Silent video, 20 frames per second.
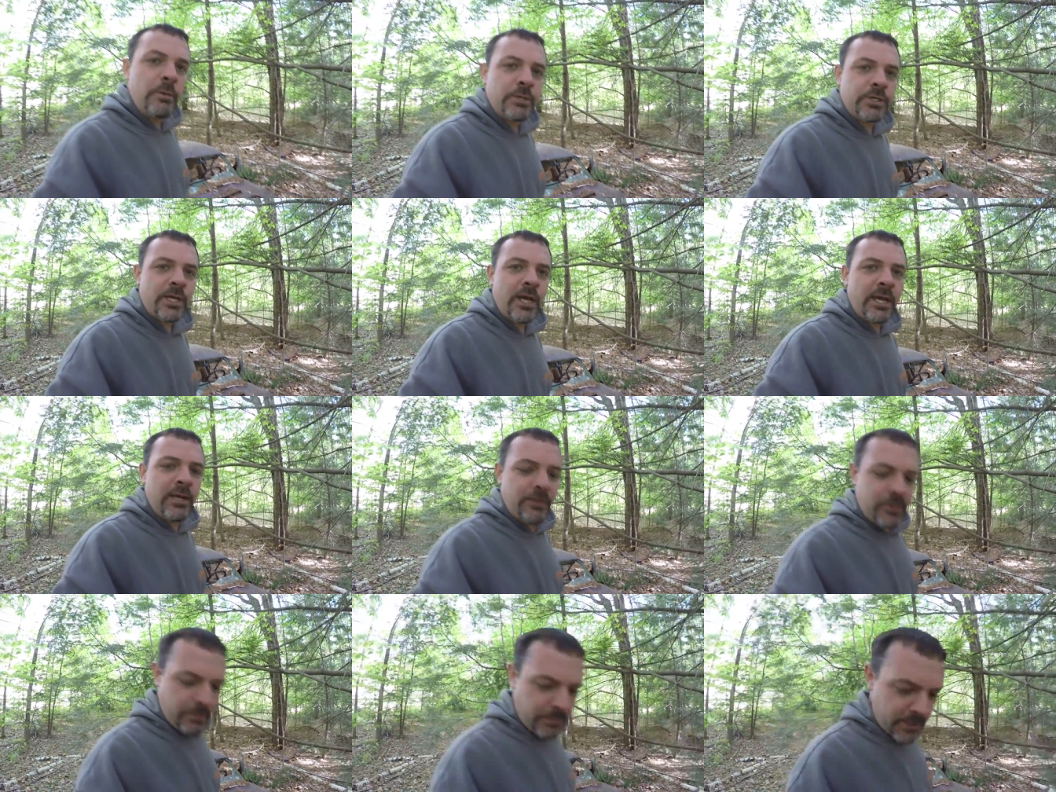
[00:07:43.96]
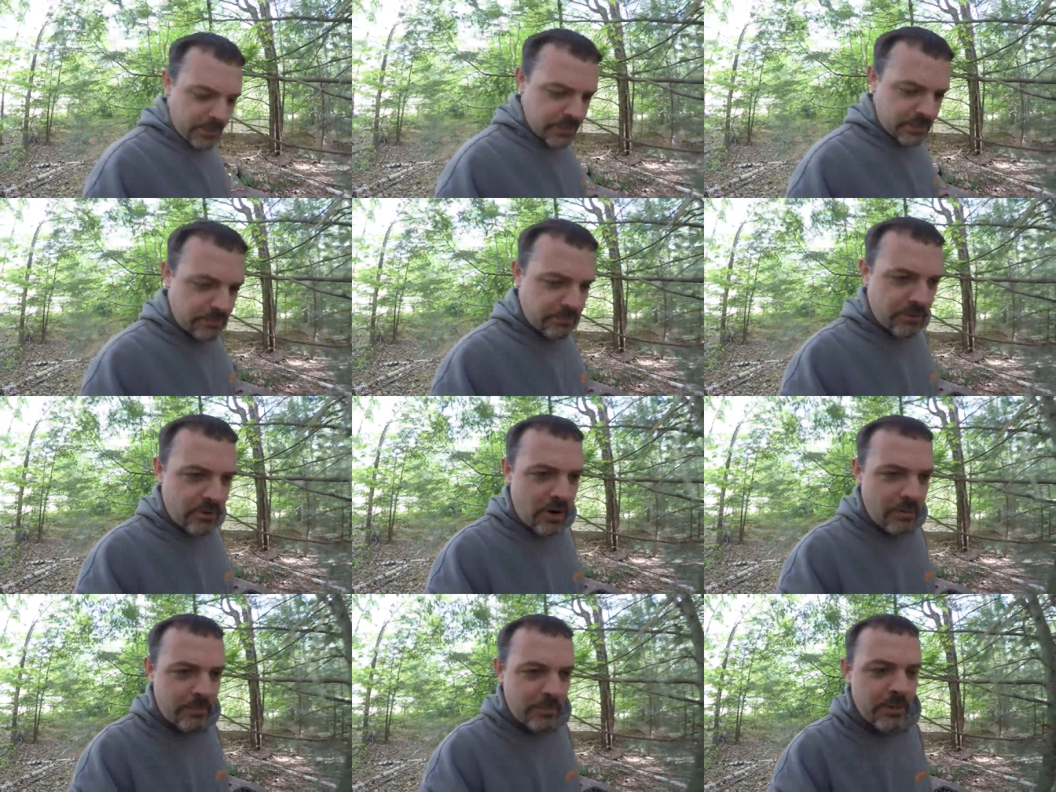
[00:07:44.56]
I owned a piece of
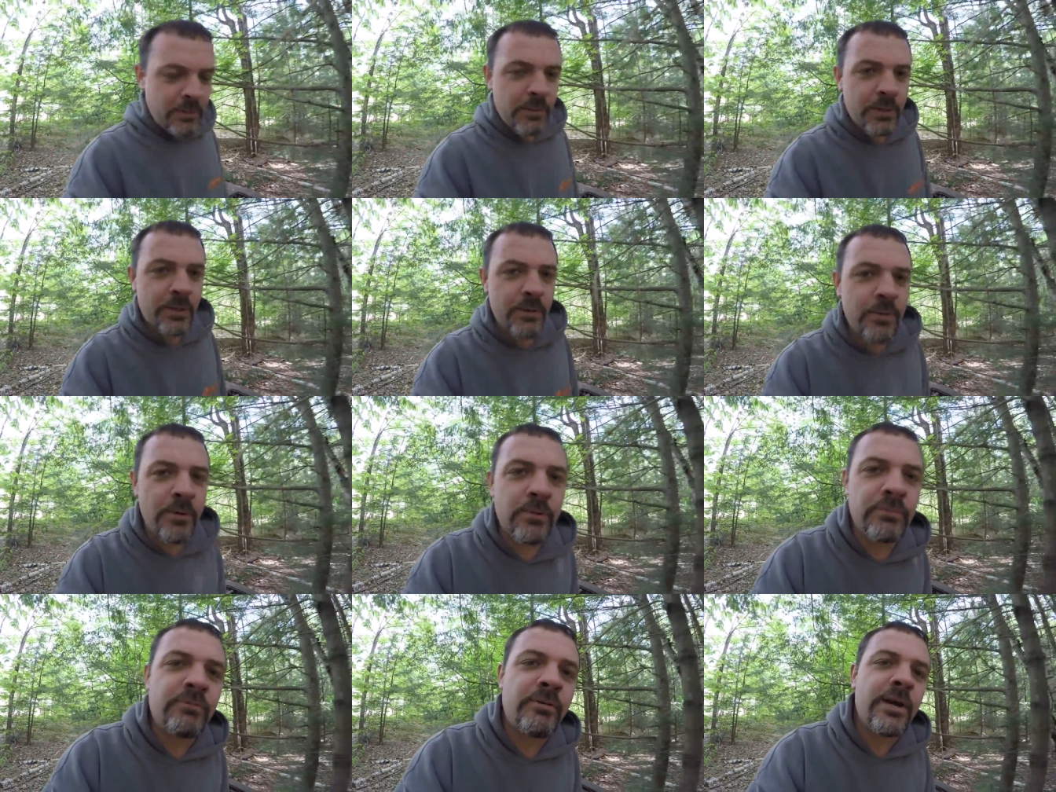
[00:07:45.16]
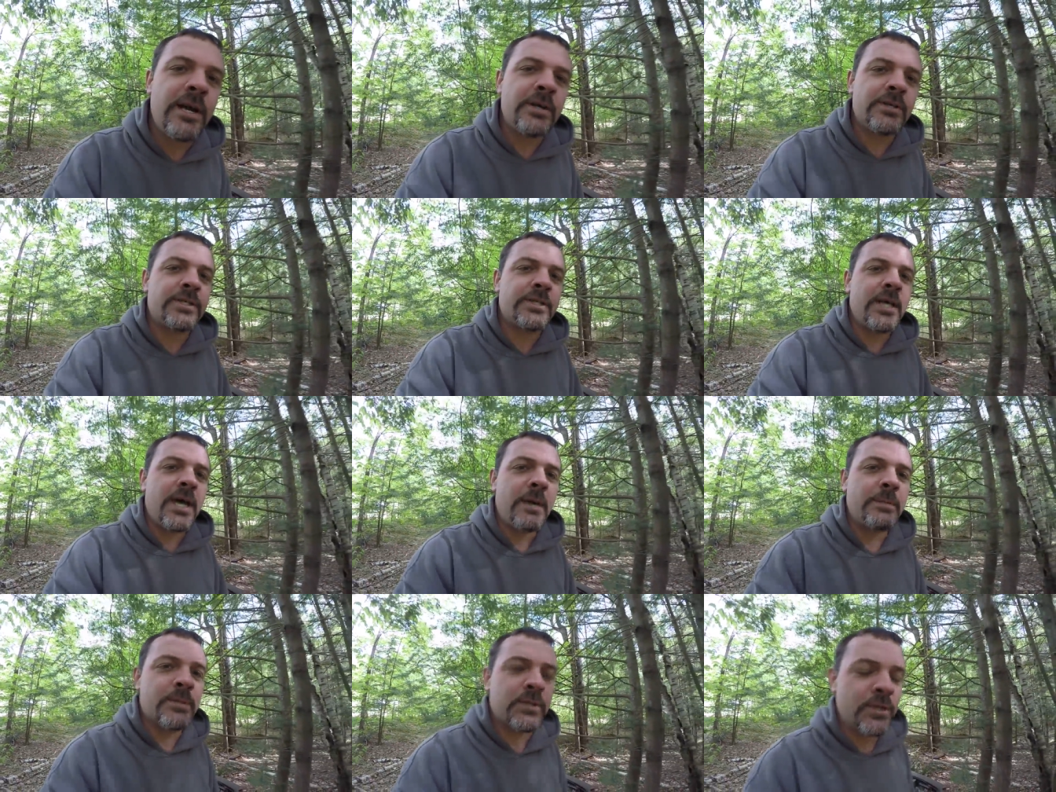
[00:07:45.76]
property with an old rare
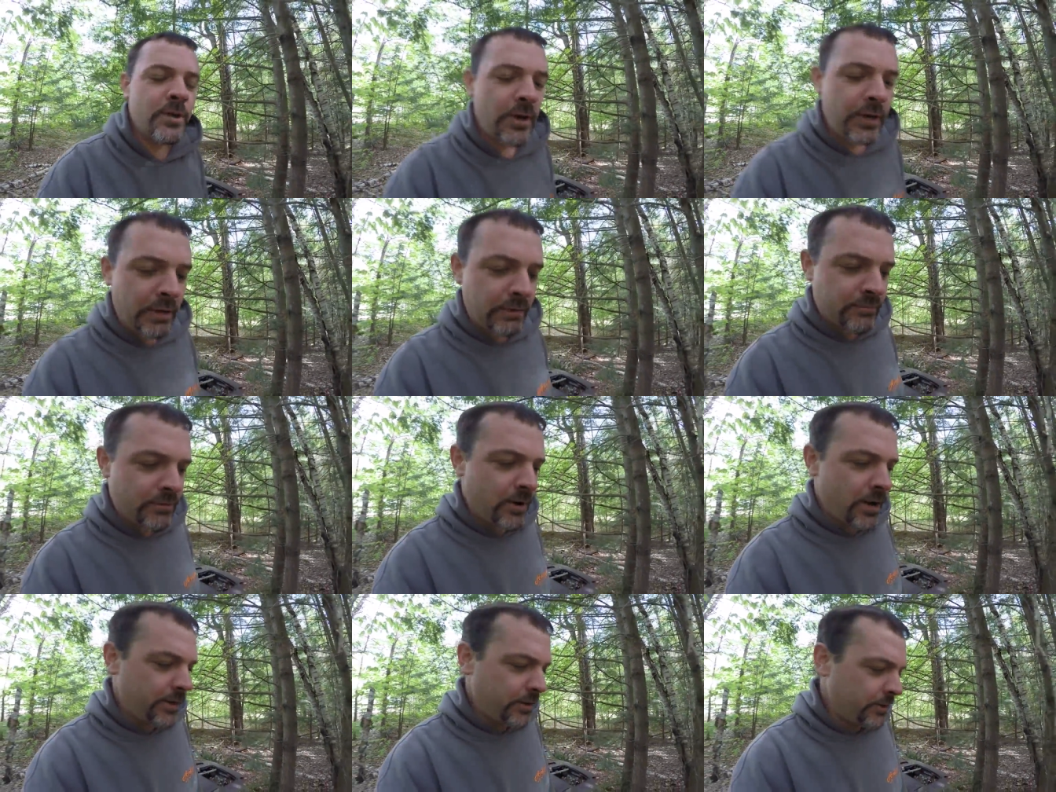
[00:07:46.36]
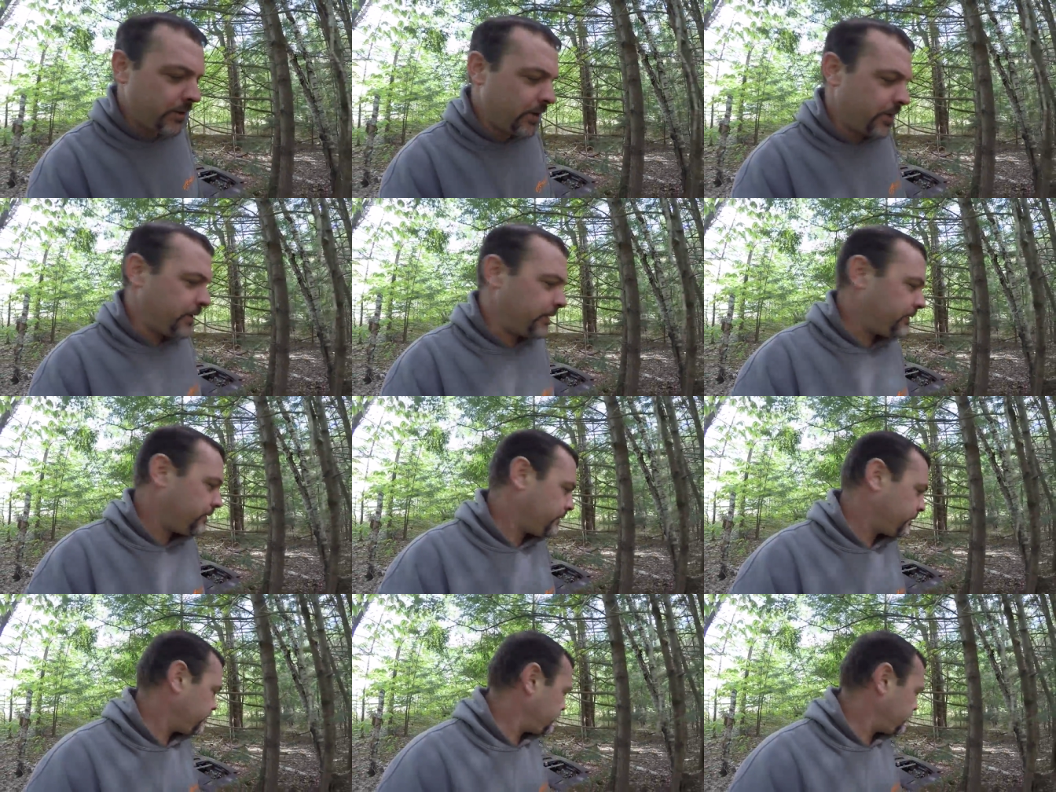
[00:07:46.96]
Saab Sonnet rotting on it.